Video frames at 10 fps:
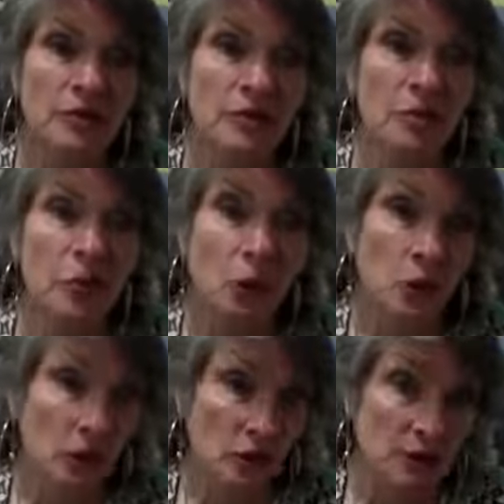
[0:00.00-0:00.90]
the
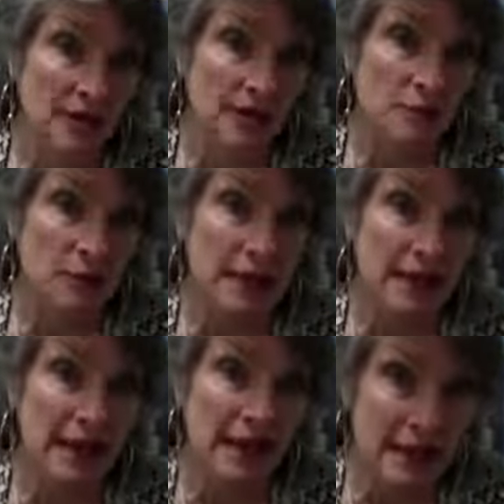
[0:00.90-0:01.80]
world has been
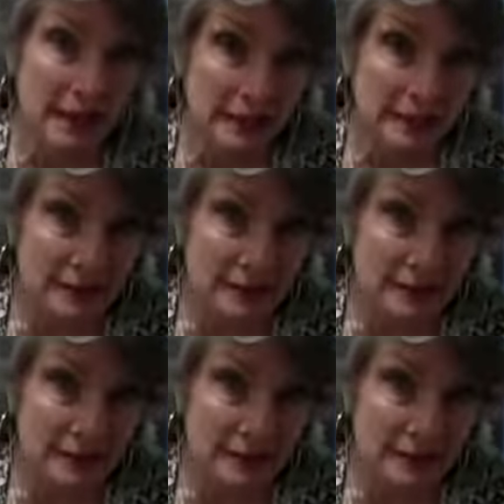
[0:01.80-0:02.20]
hidden.